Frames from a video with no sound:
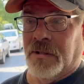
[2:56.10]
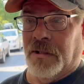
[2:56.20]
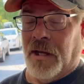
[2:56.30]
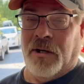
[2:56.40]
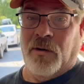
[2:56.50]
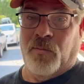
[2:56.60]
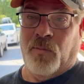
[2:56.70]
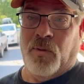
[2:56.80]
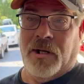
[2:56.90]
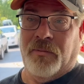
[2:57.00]
I know
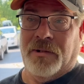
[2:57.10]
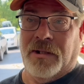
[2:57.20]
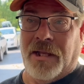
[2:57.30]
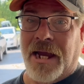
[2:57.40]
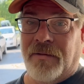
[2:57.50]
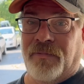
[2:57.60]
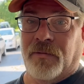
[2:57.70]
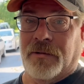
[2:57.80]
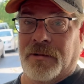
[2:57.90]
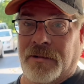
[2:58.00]
what I would like
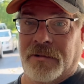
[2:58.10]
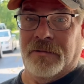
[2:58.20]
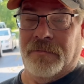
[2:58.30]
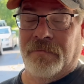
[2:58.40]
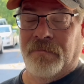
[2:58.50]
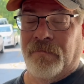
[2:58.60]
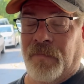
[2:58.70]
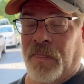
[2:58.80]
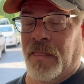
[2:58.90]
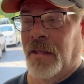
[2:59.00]
for it to do,
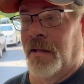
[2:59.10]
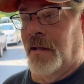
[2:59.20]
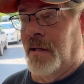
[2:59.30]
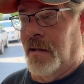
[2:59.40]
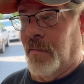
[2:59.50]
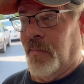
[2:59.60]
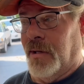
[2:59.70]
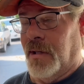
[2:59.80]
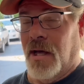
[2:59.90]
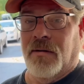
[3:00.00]
but
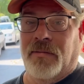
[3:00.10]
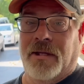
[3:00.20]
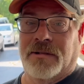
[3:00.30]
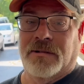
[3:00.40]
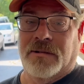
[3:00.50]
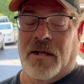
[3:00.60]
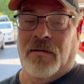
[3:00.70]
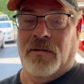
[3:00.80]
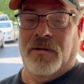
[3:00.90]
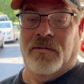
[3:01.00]
a lot of that's not
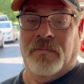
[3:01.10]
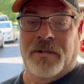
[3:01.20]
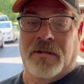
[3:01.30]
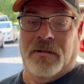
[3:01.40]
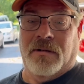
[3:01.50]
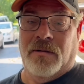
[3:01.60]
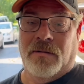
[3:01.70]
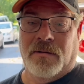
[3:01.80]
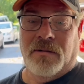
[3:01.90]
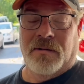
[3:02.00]
only going to depend on the
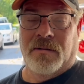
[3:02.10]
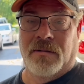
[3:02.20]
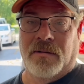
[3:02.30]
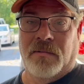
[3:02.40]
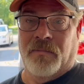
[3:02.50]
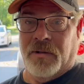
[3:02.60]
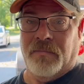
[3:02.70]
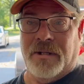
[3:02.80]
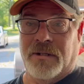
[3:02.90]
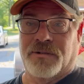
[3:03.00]
car, but
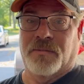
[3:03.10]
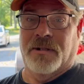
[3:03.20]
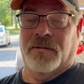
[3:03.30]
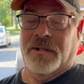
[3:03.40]
me as well.